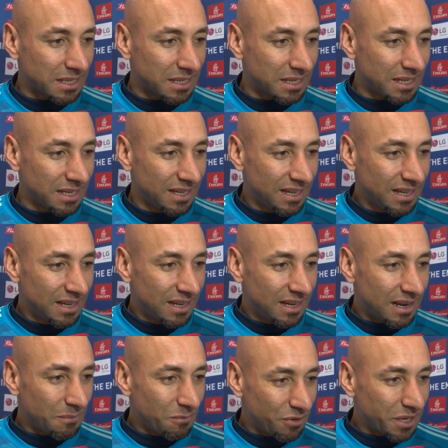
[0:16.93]
And
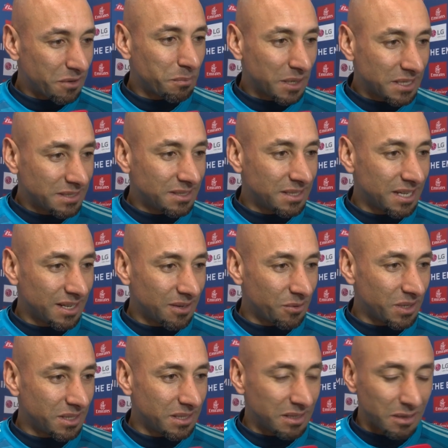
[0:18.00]
I'm very pleased
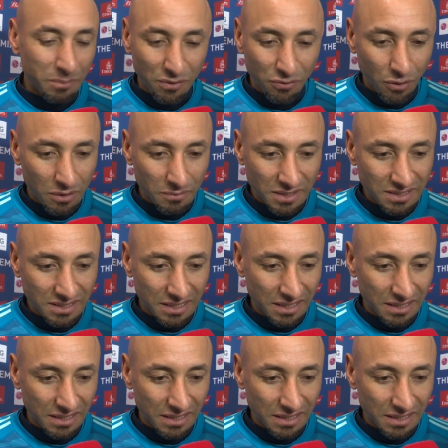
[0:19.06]
with the performance.